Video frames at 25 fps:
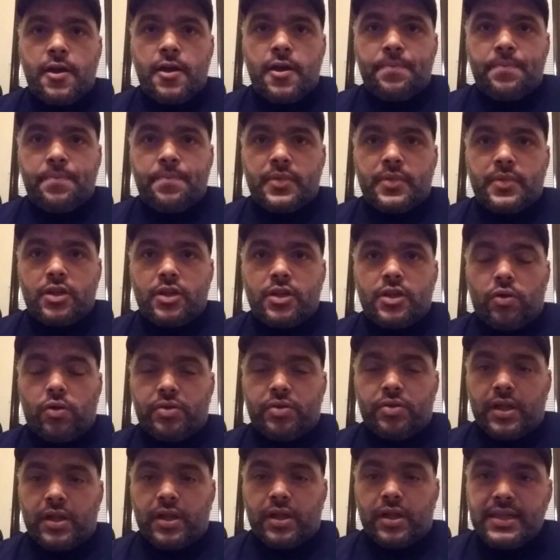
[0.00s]
the
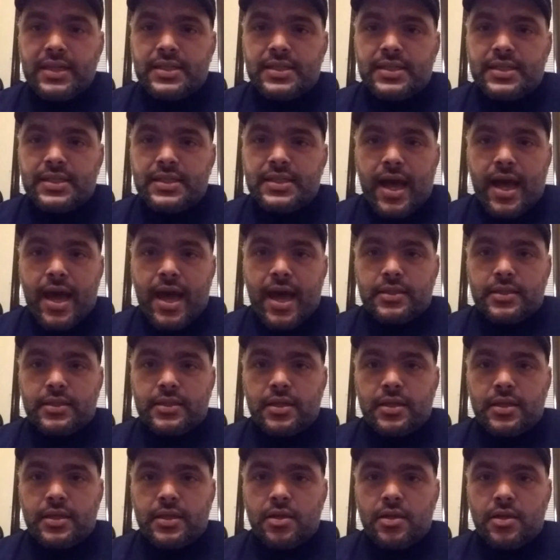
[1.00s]
Lacey Act,
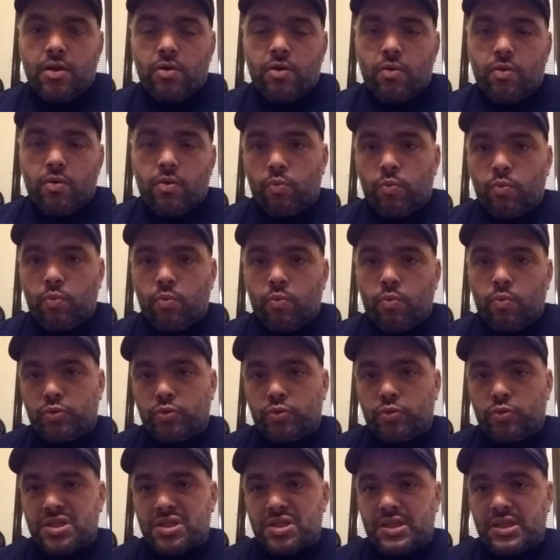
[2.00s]
which was
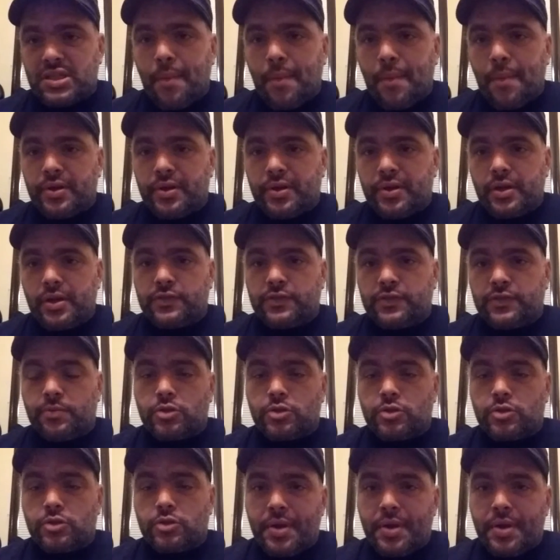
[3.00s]
stopping us from
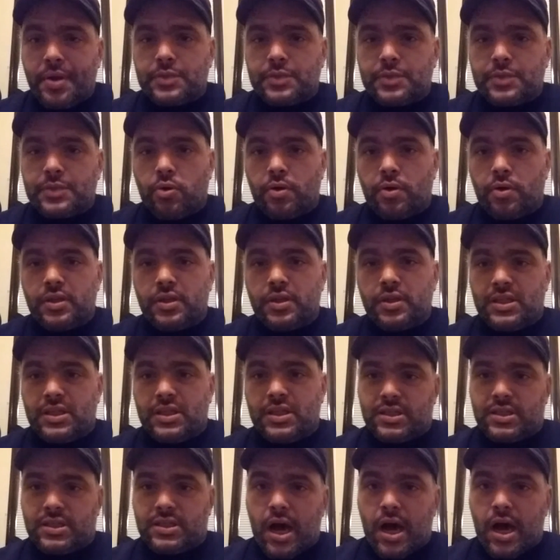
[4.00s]
transporting these
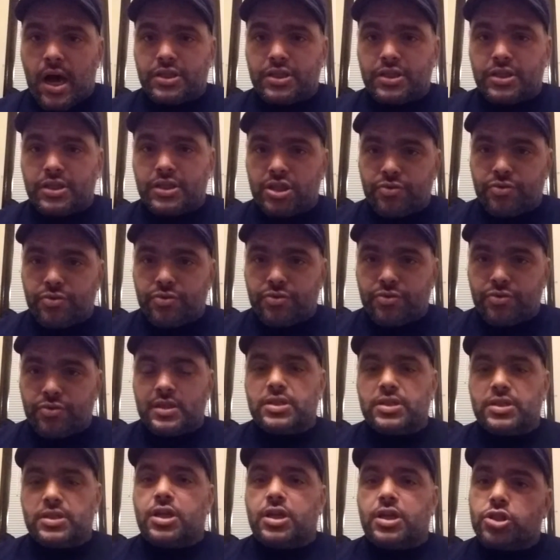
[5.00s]
large constrictors
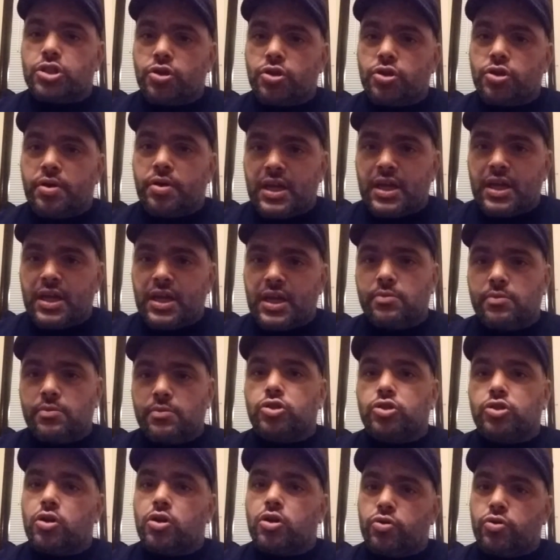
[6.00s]
and certain animals
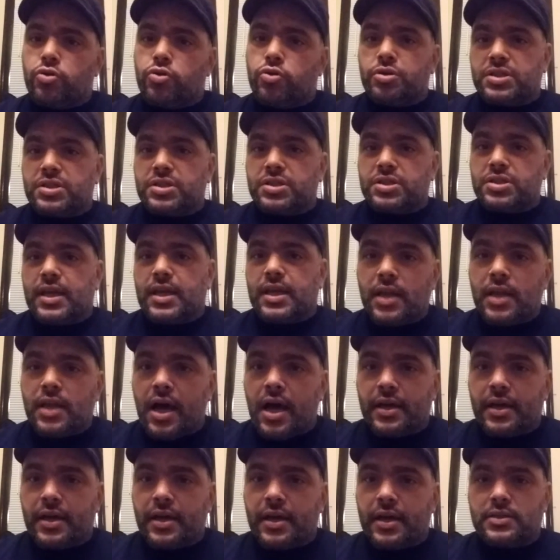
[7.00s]
across state
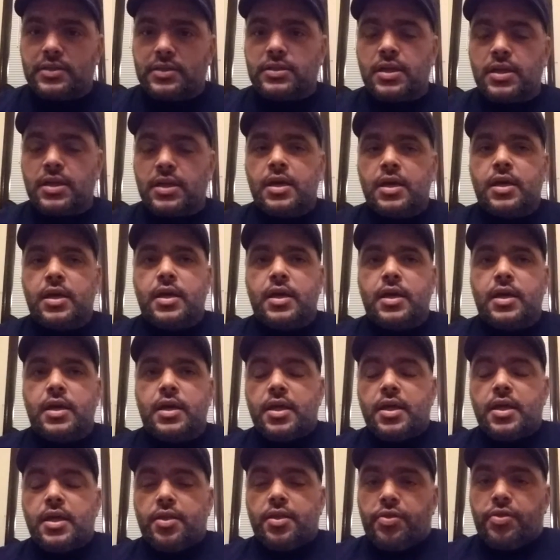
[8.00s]
lines,
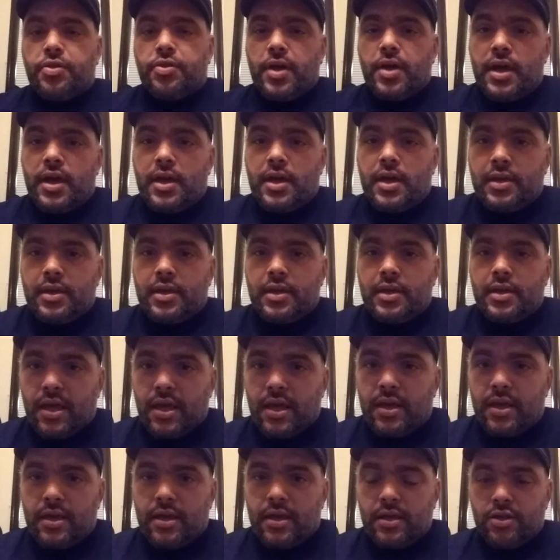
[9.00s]
they
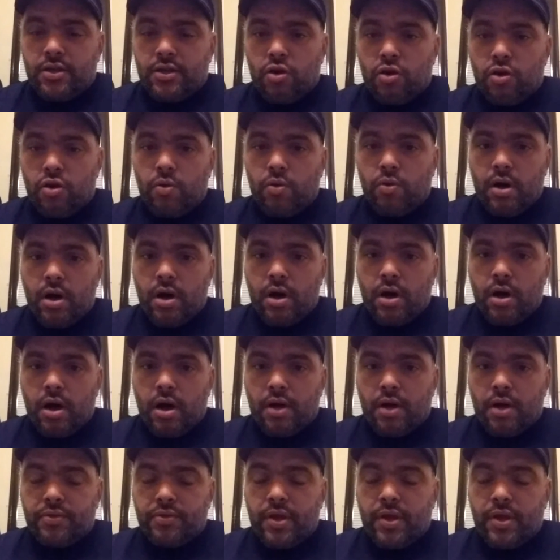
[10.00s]

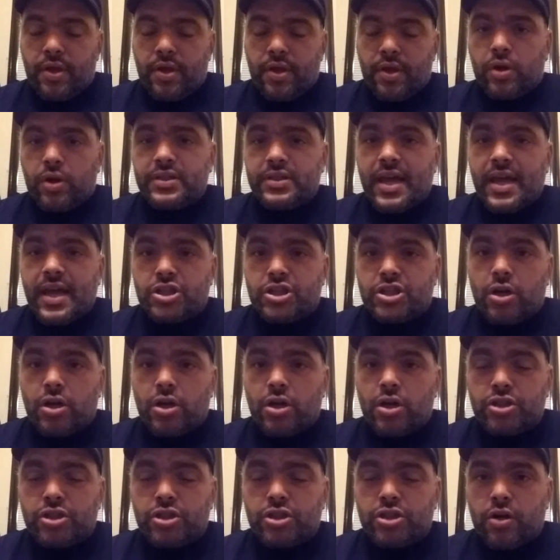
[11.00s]
won that junction
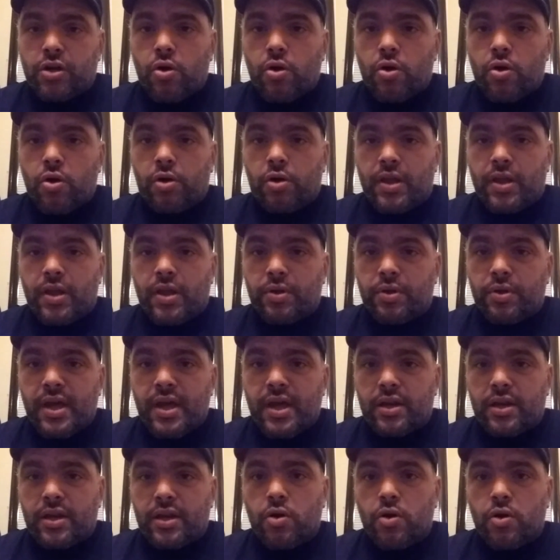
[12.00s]
in court. They won that in
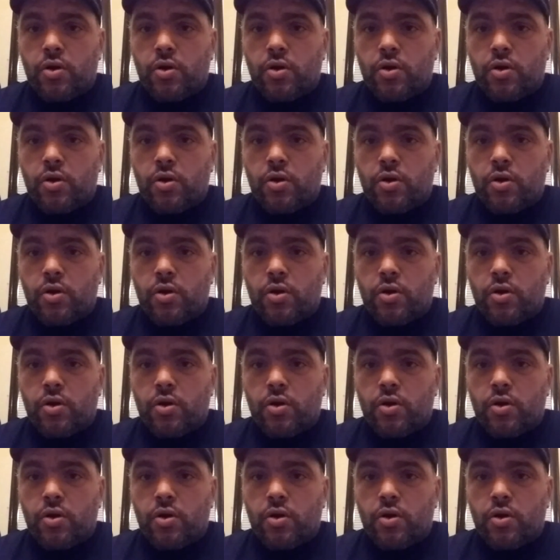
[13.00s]
court.